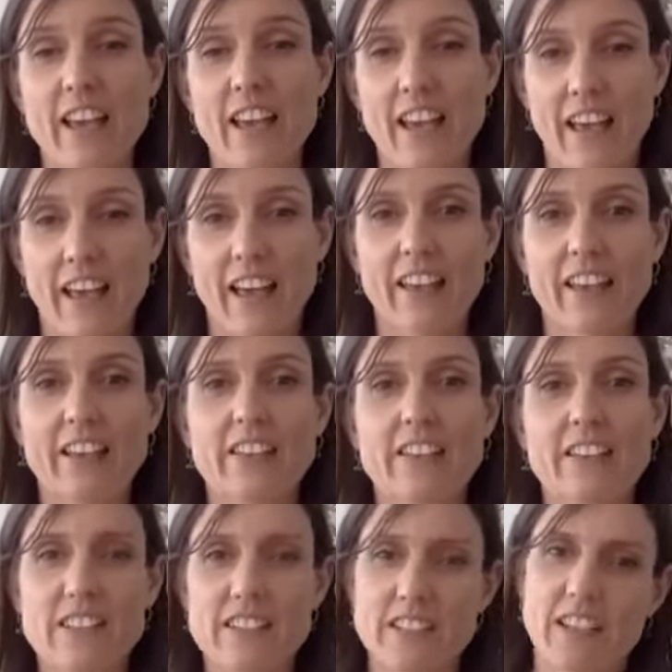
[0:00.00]
and
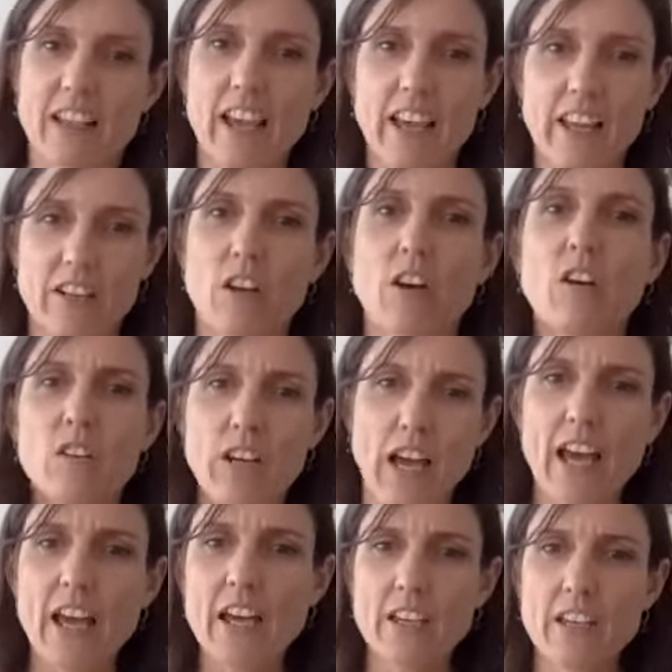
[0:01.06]
oh,
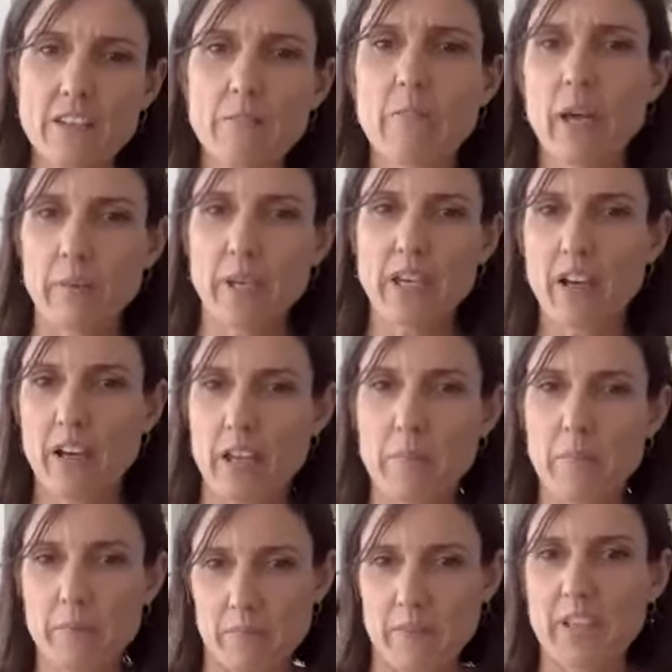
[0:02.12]
hey, maybe I
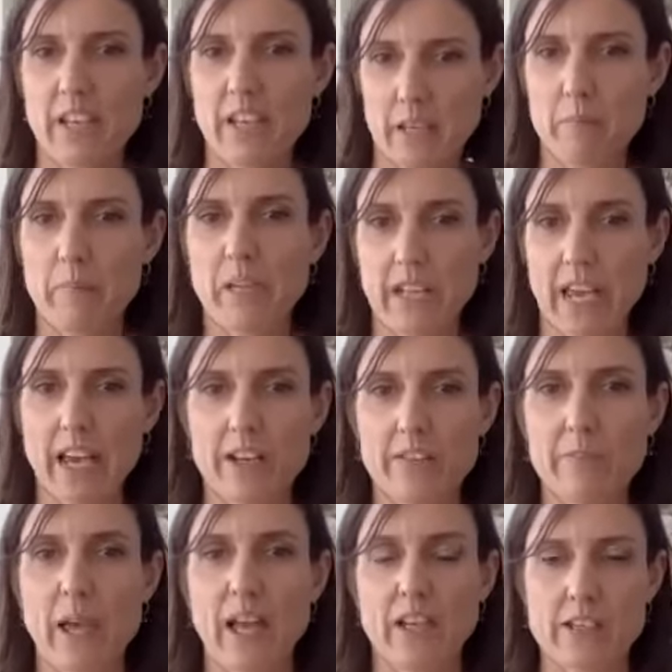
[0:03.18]
am getting a bit out of
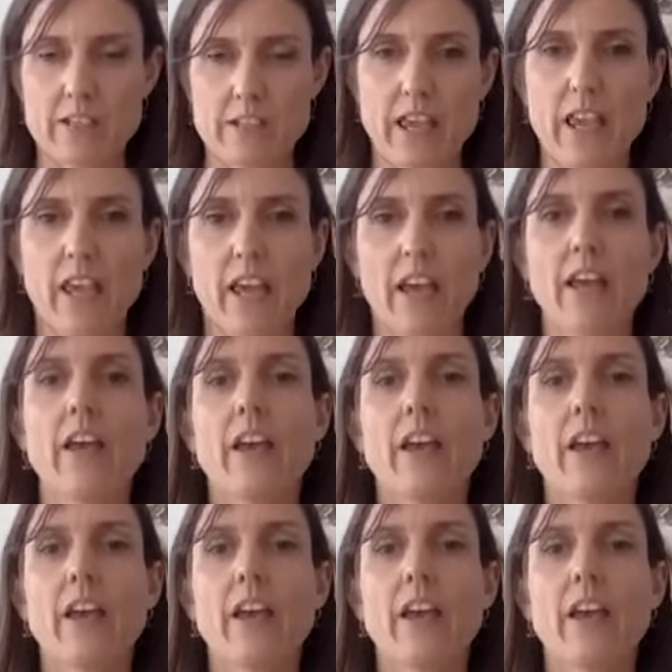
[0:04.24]
balance here,